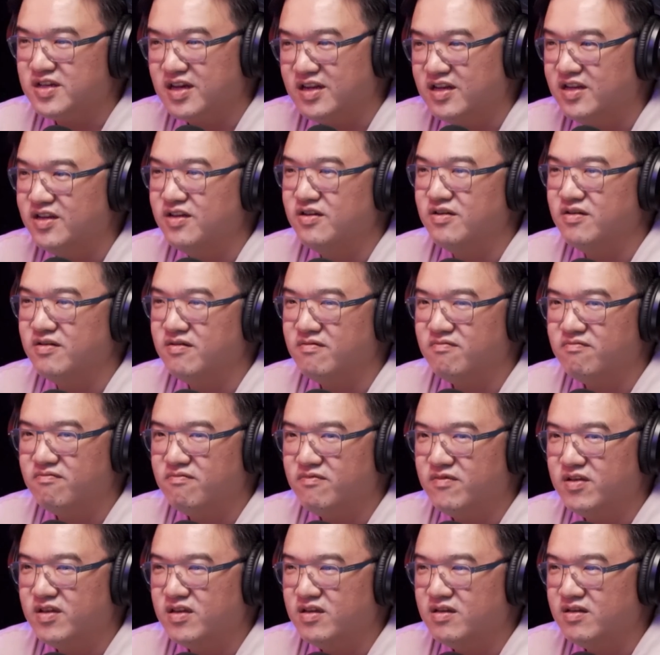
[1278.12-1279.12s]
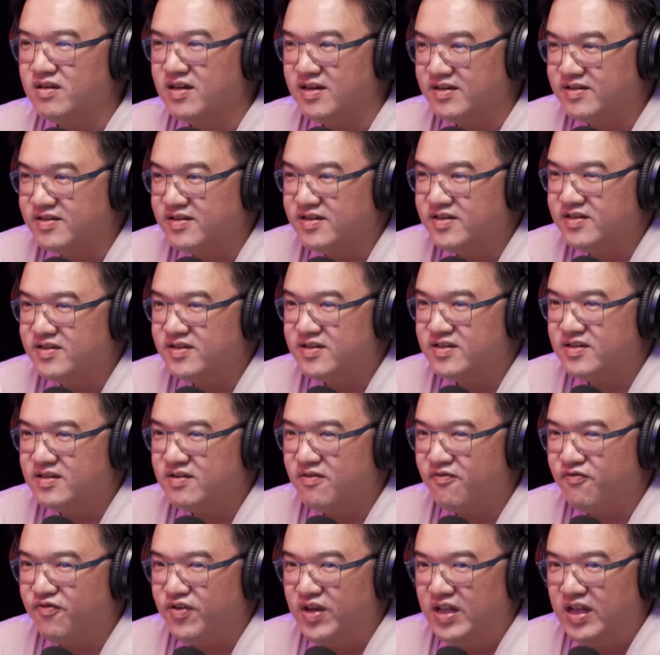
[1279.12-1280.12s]
suddenly there's this
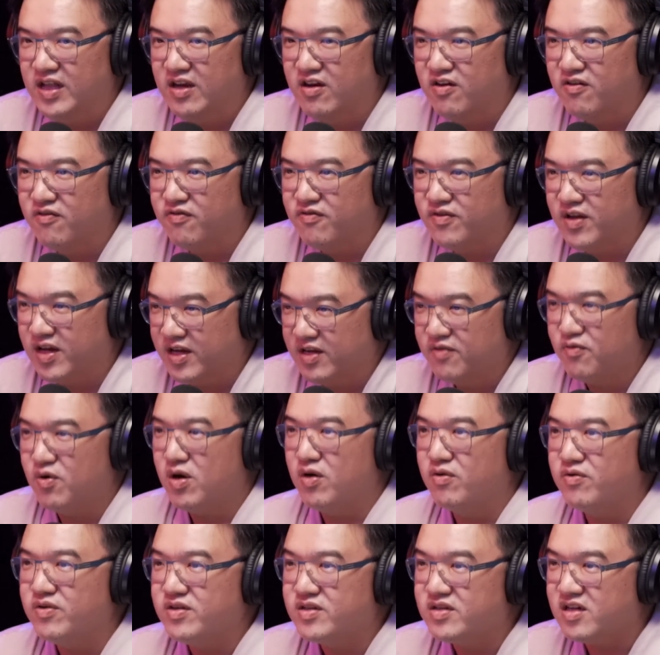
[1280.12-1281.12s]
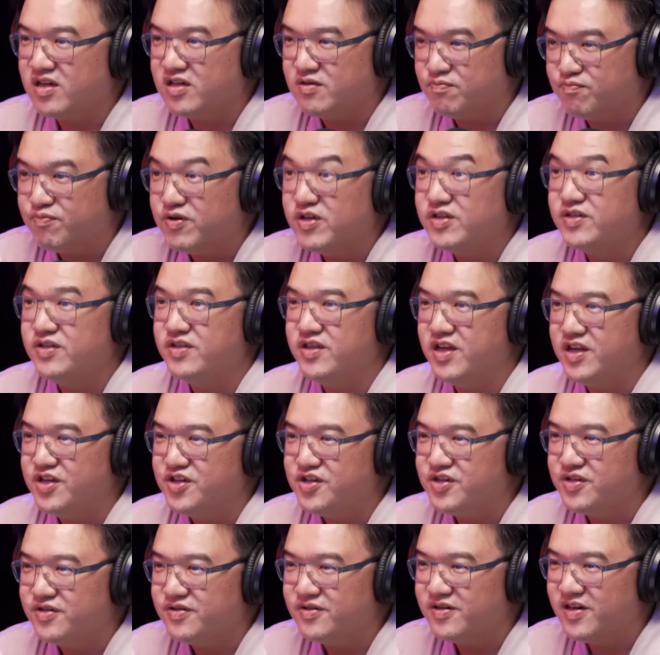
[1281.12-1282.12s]
feeling of like, wow, this guy's
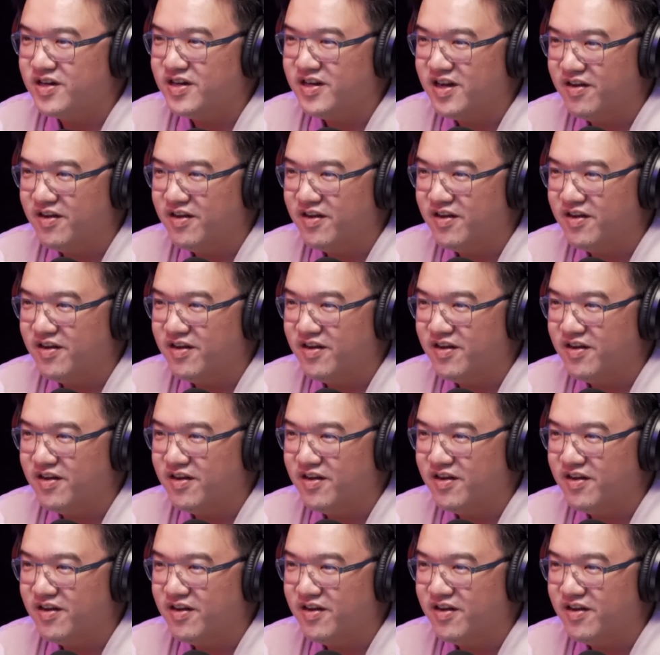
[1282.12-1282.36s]
presidential, right?